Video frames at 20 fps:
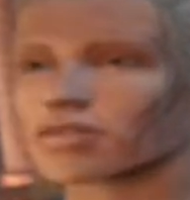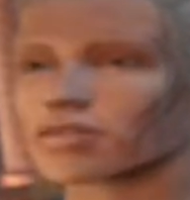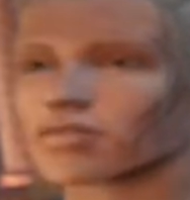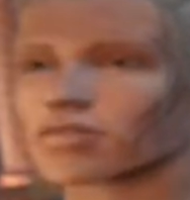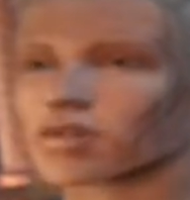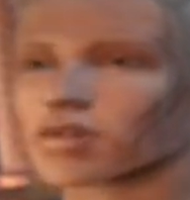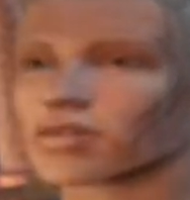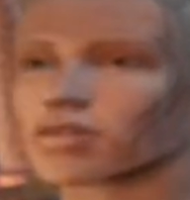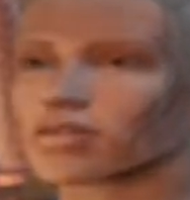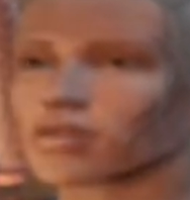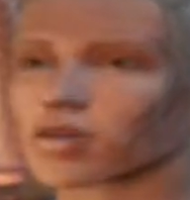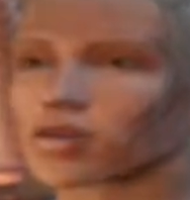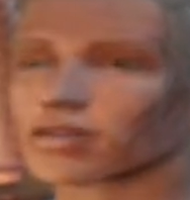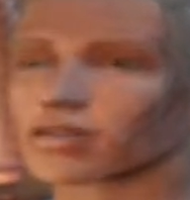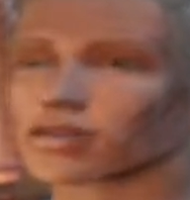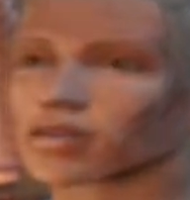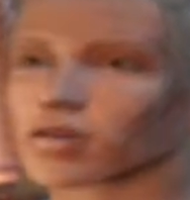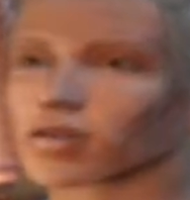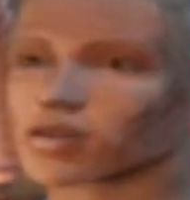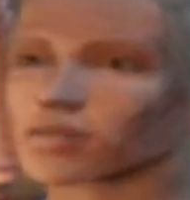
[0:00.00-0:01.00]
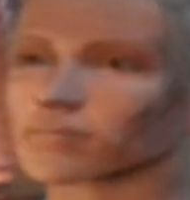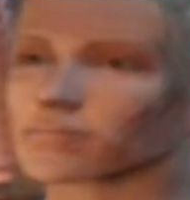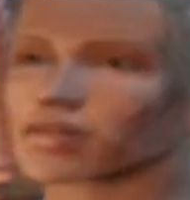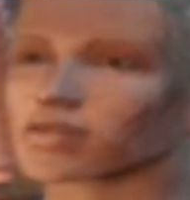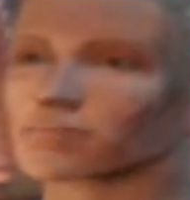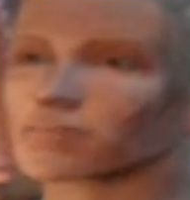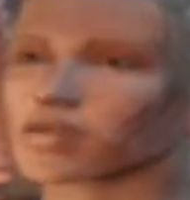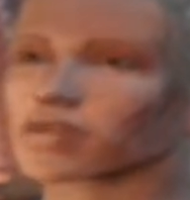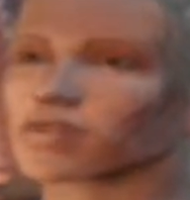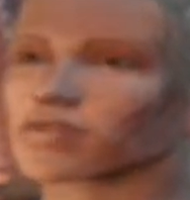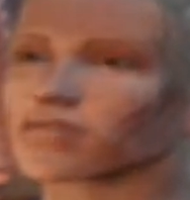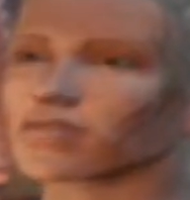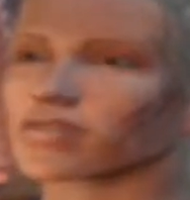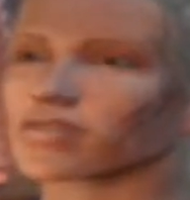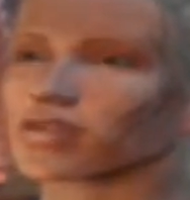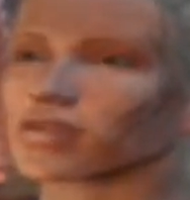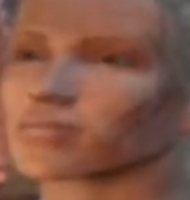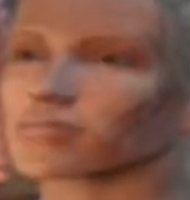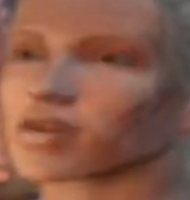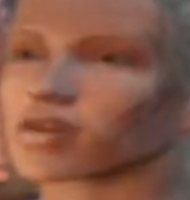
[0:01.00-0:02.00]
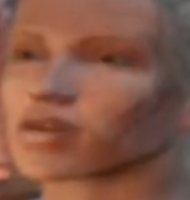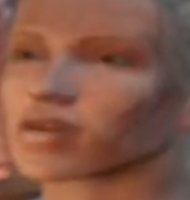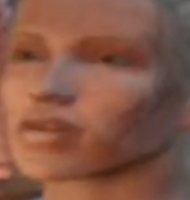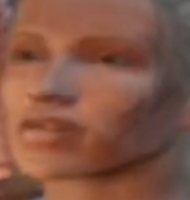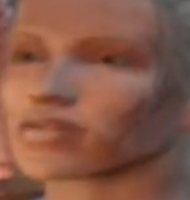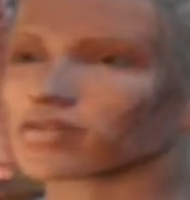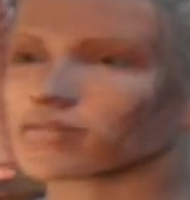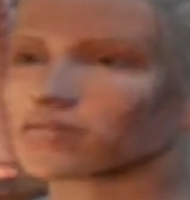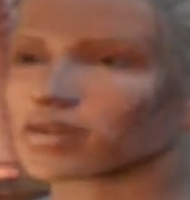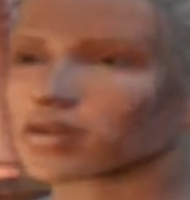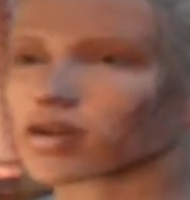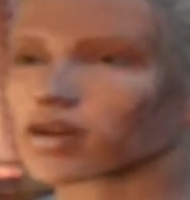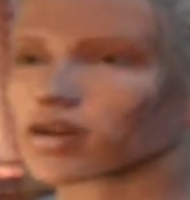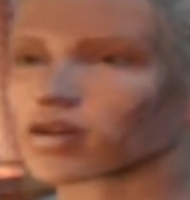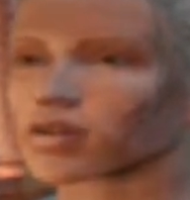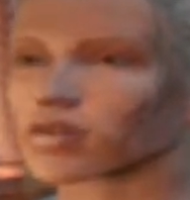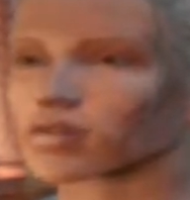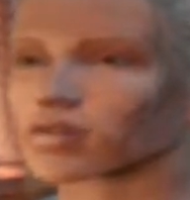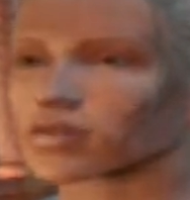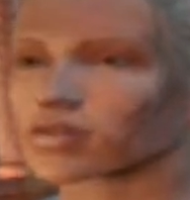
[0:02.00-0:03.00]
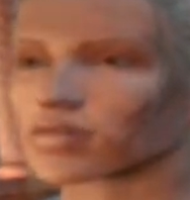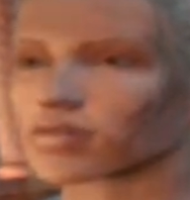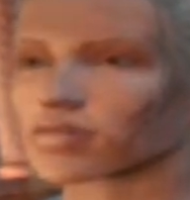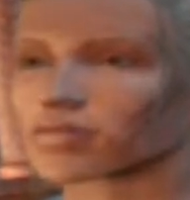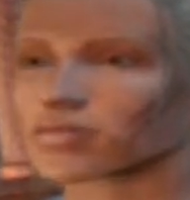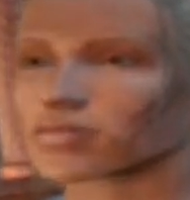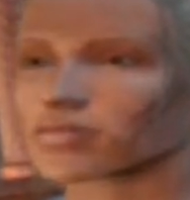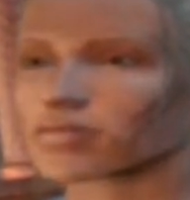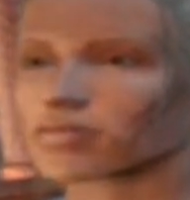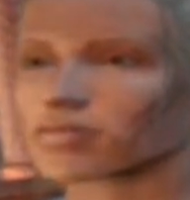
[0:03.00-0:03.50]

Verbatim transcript: You wouldn't want it run by a bunch of commoners, after all, would you?